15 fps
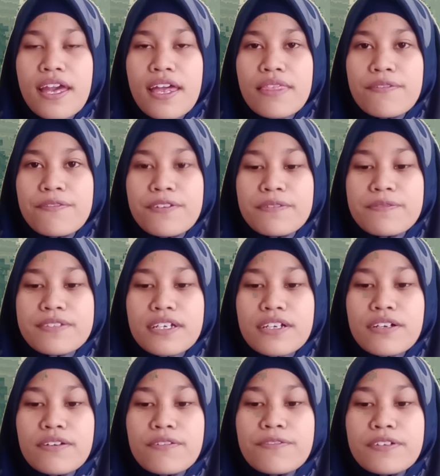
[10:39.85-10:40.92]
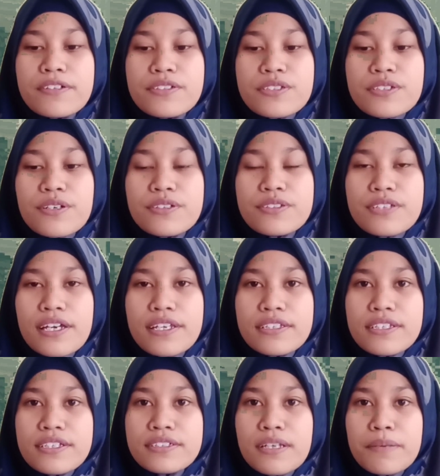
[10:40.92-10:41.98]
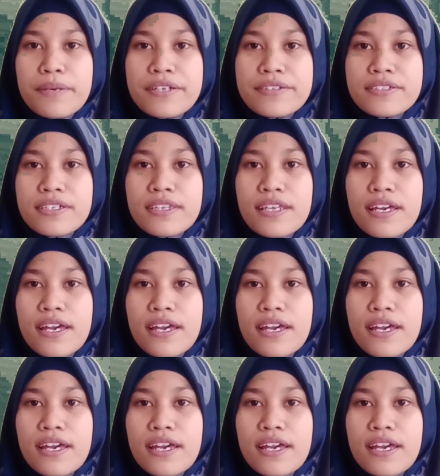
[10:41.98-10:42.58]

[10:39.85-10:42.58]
the fifth compounds contained in Java acid,